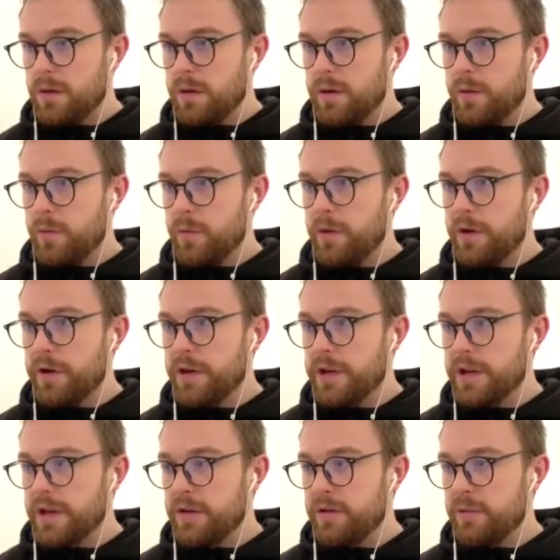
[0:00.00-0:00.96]
We are
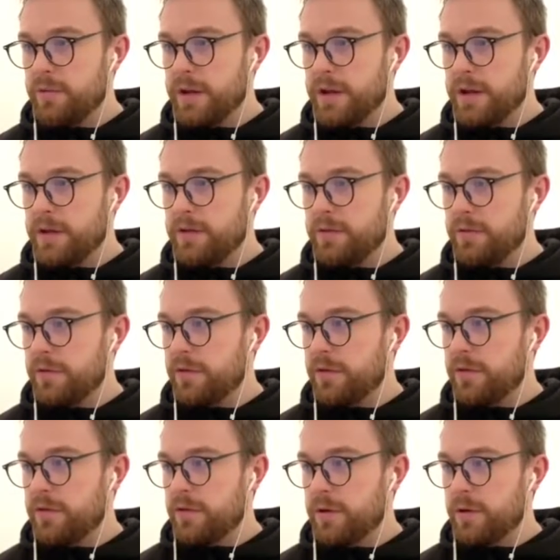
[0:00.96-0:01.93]
getting ready to
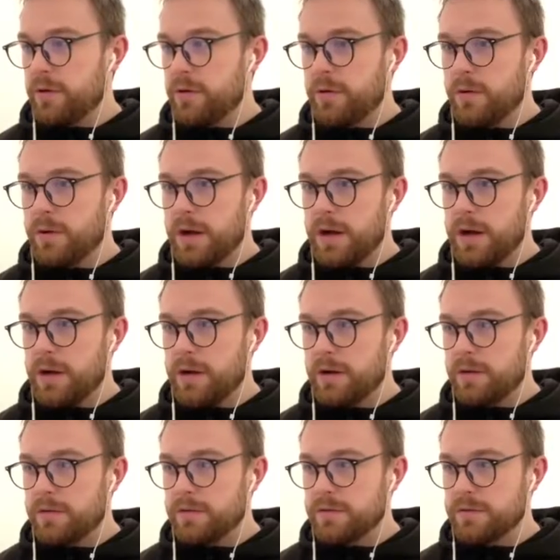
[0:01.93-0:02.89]
throw
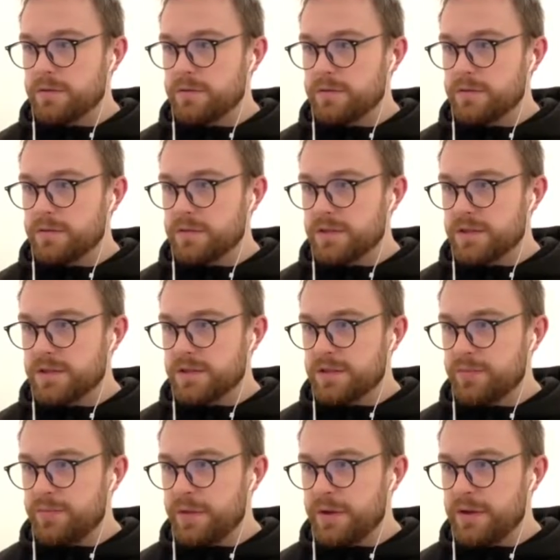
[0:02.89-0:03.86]
our
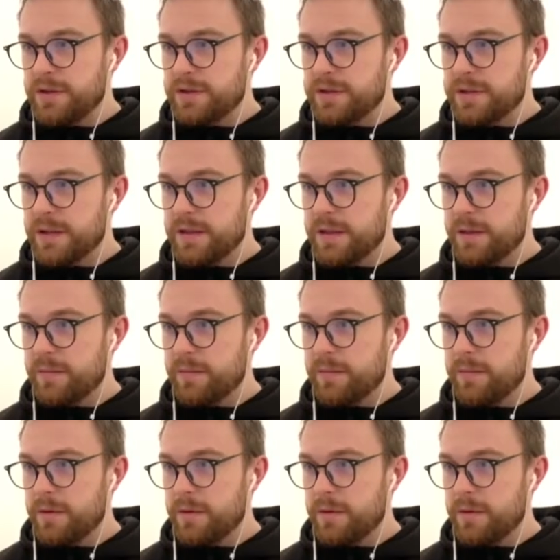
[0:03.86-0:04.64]
spears at them.